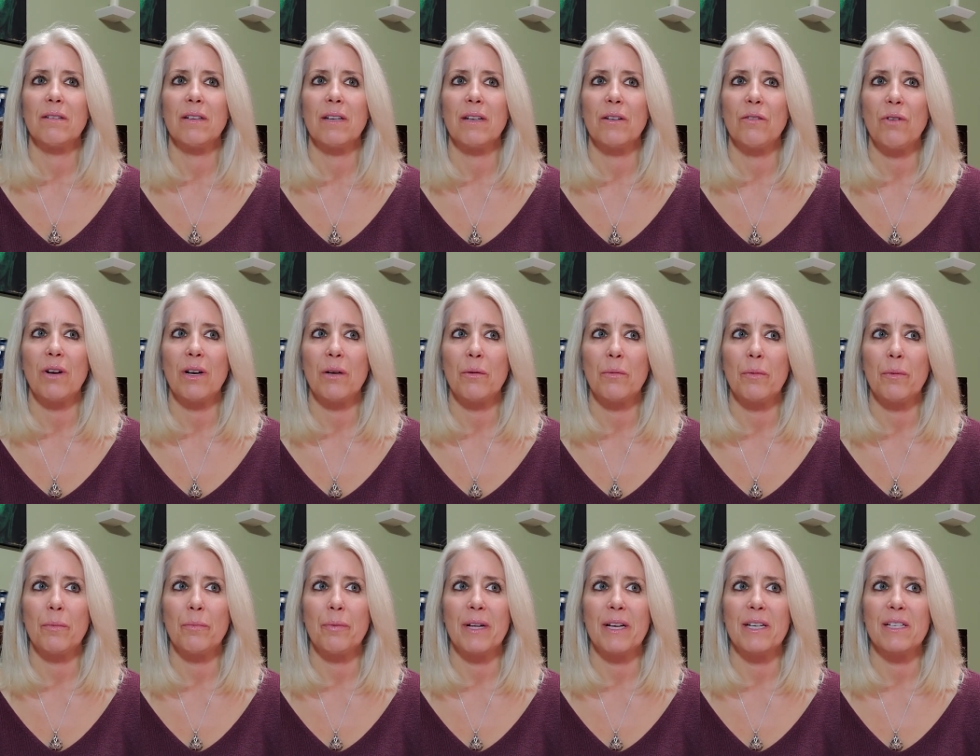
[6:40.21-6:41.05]

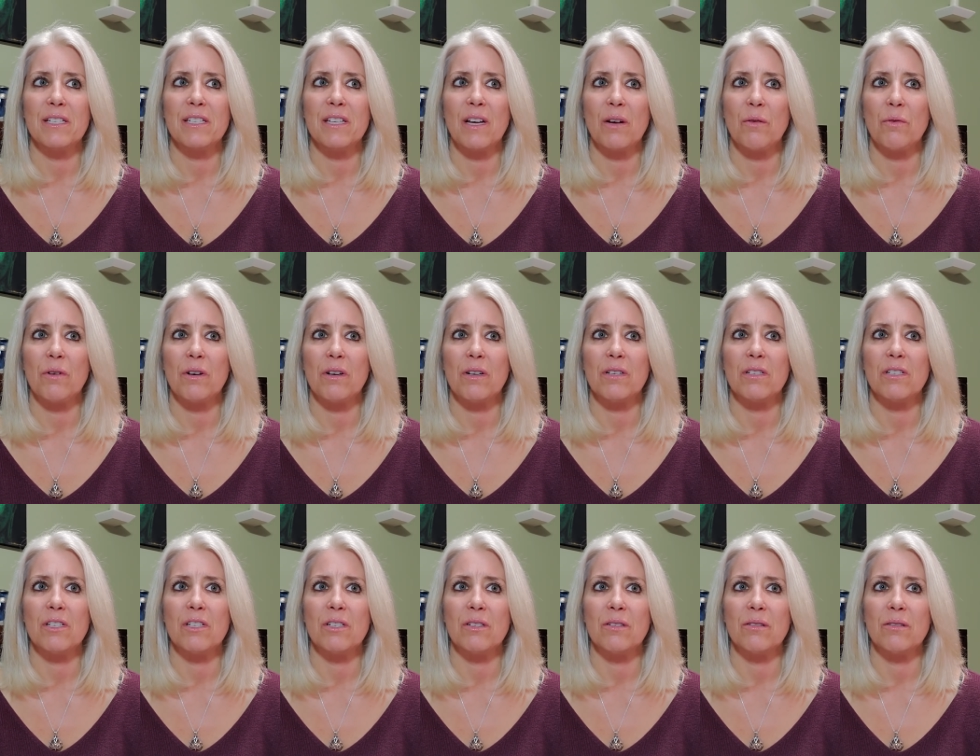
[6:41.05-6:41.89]
incredible place I work
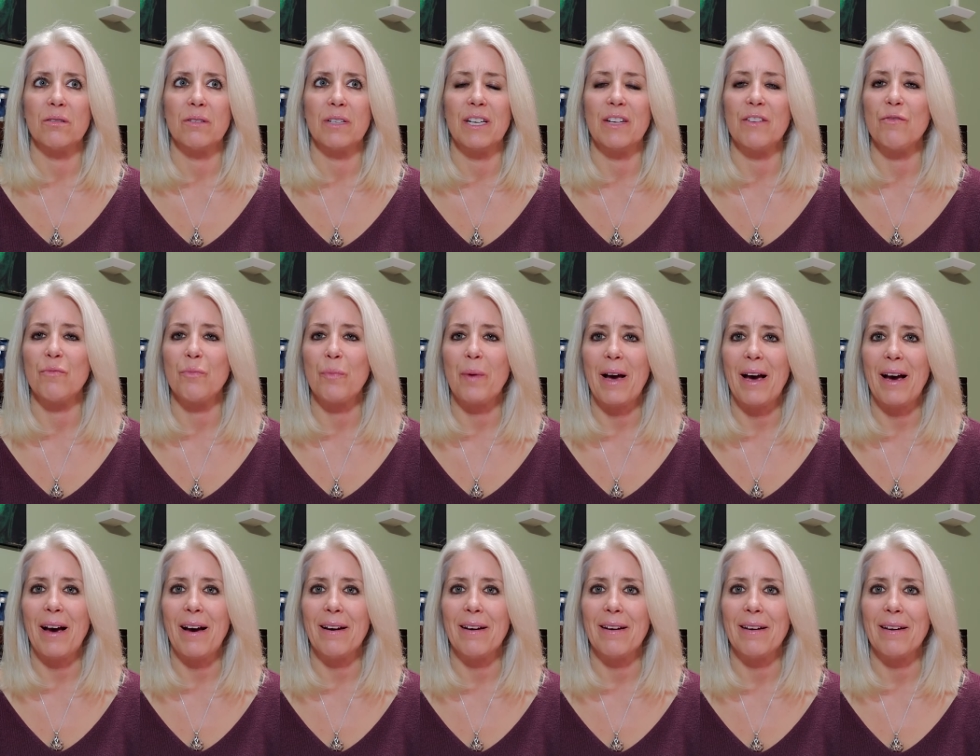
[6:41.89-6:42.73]
to give
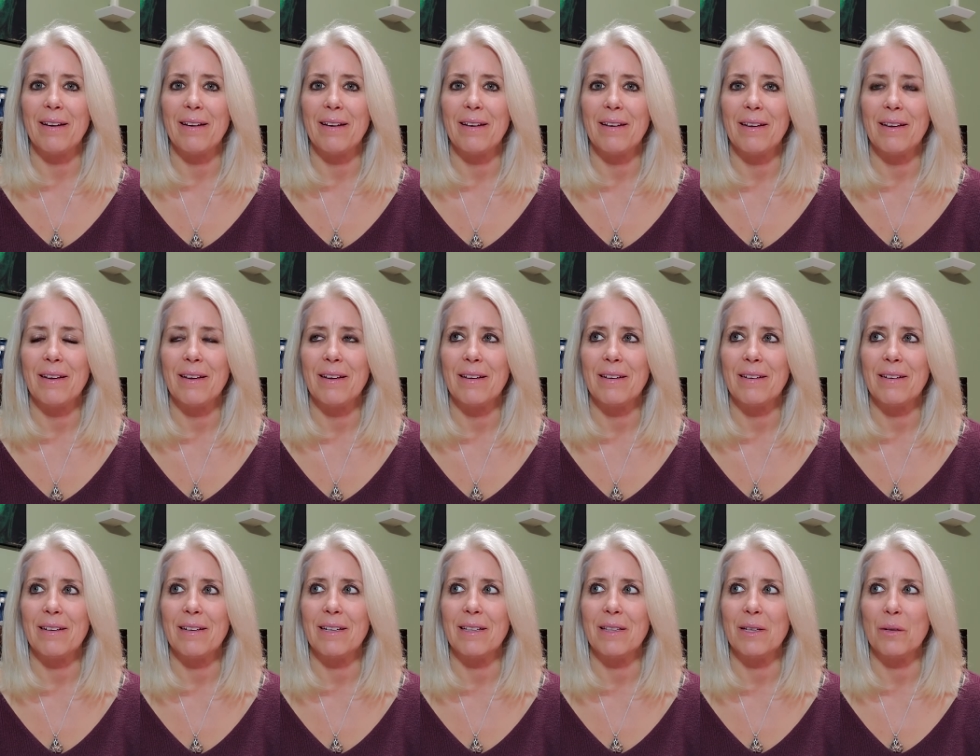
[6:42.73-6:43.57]
back
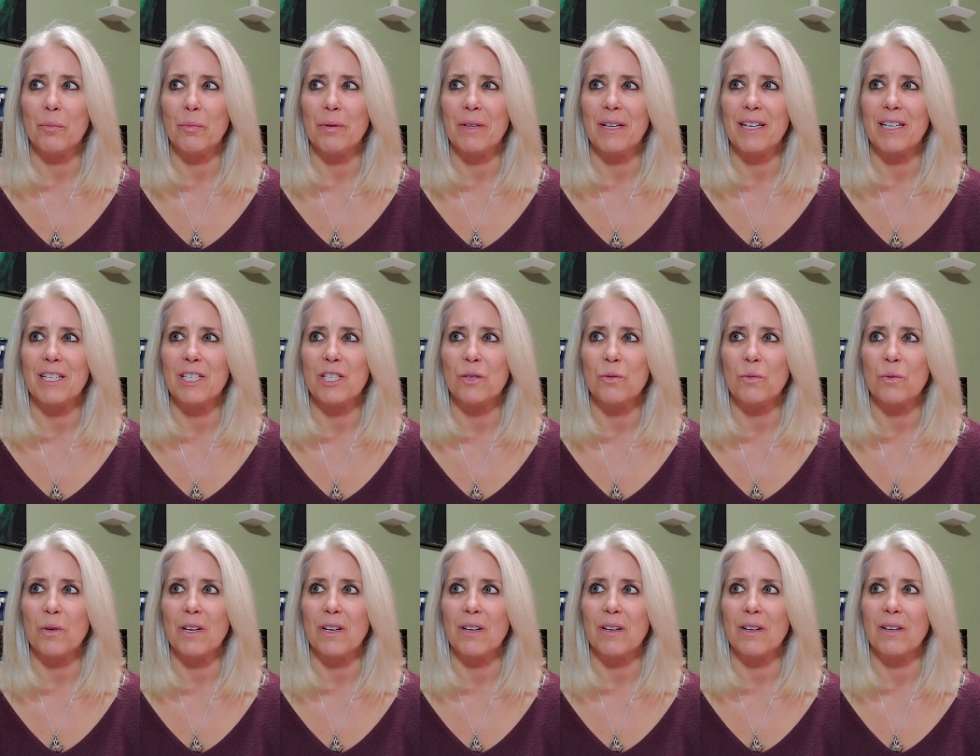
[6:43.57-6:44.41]
in, in the place
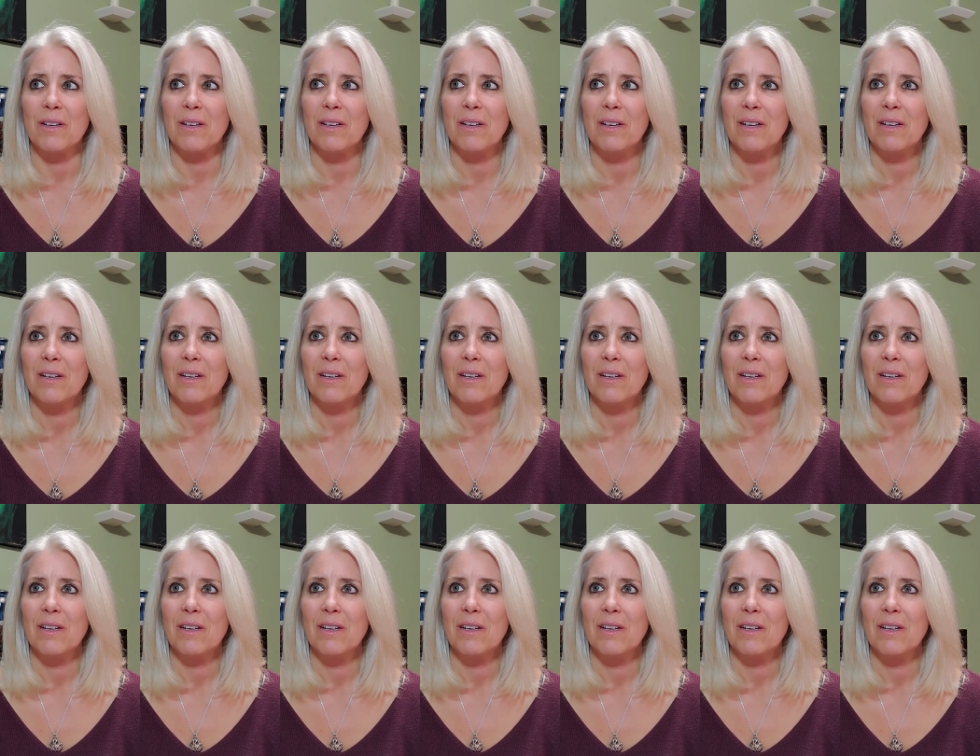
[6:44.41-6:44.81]
where